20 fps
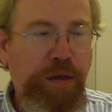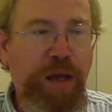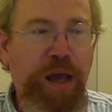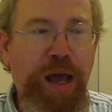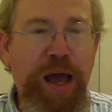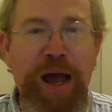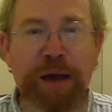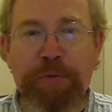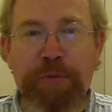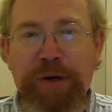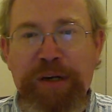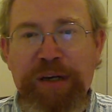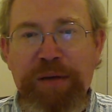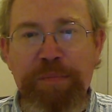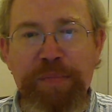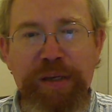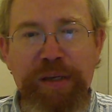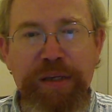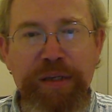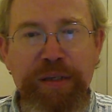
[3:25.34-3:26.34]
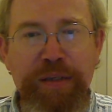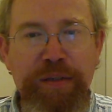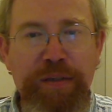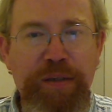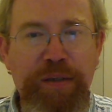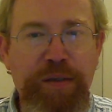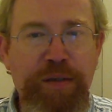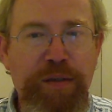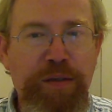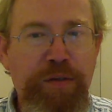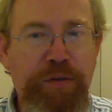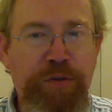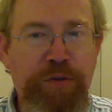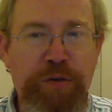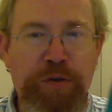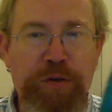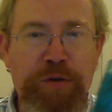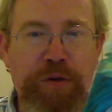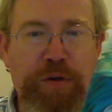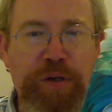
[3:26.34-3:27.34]
I recommend
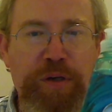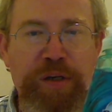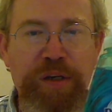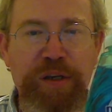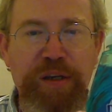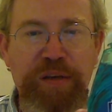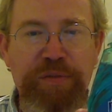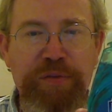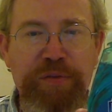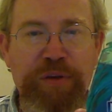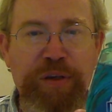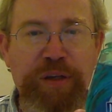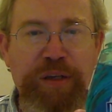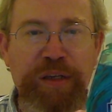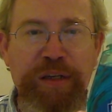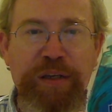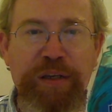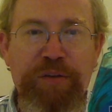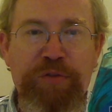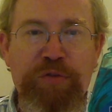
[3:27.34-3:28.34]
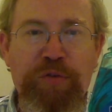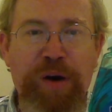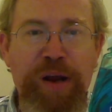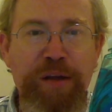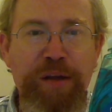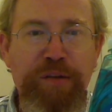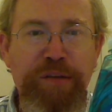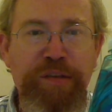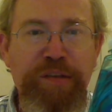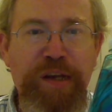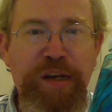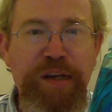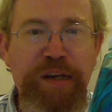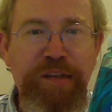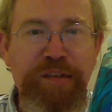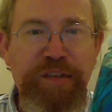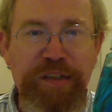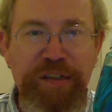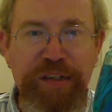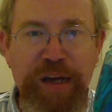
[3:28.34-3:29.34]
Dawn, if you can get a trial size
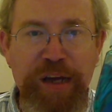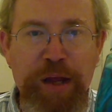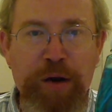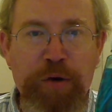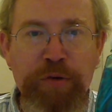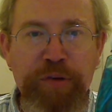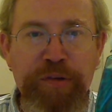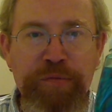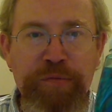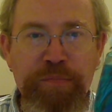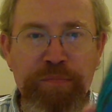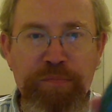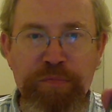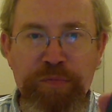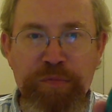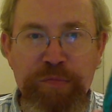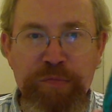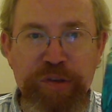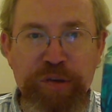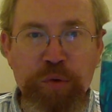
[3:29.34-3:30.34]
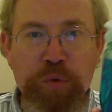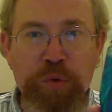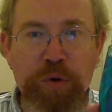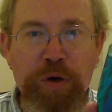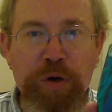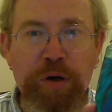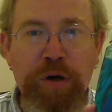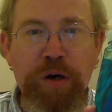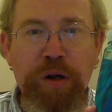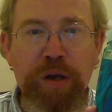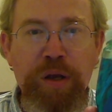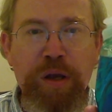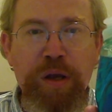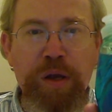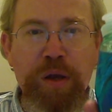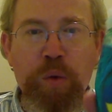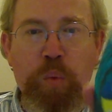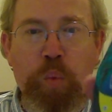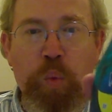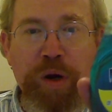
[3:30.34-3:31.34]
at a dollar store,
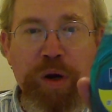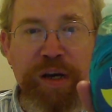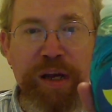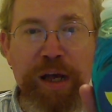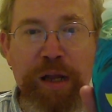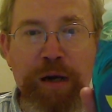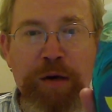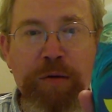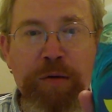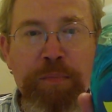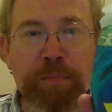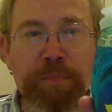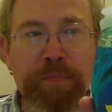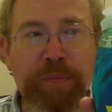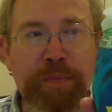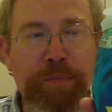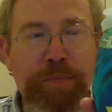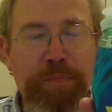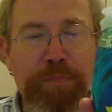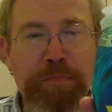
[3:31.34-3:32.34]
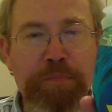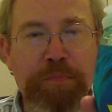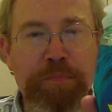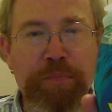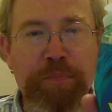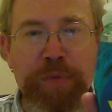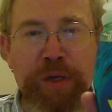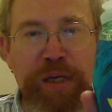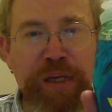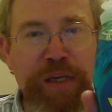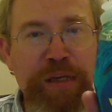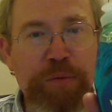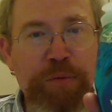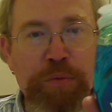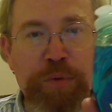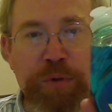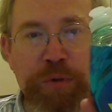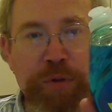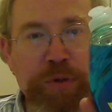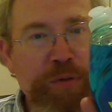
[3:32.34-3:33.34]
$1. It
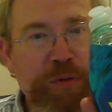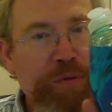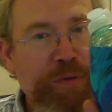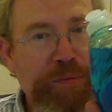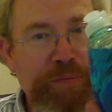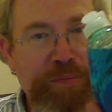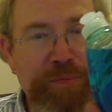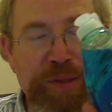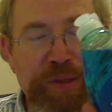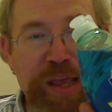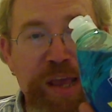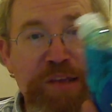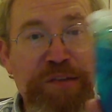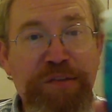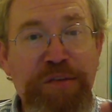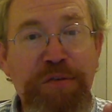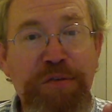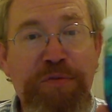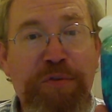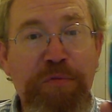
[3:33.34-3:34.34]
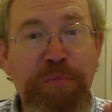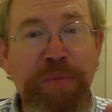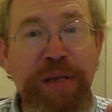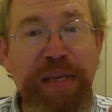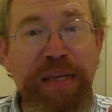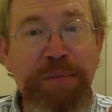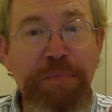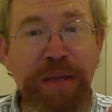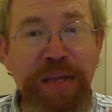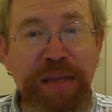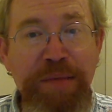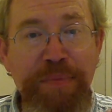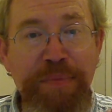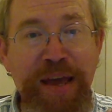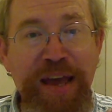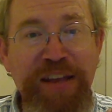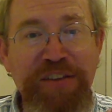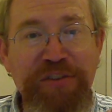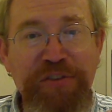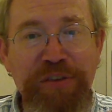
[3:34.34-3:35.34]
will last you for many, many
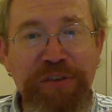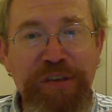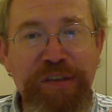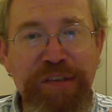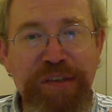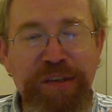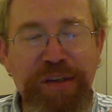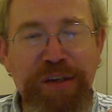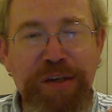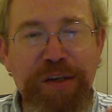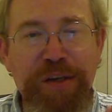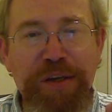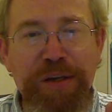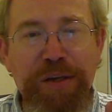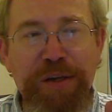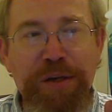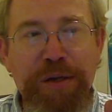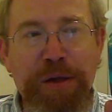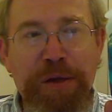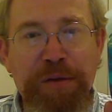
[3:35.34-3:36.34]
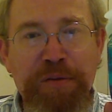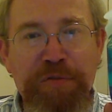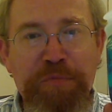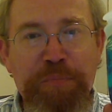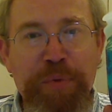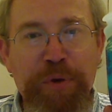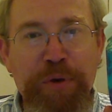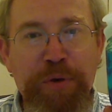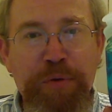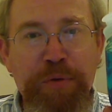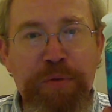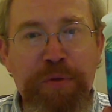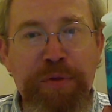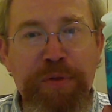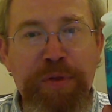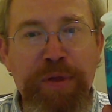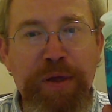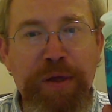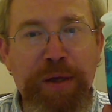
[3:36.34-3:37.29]
batches of both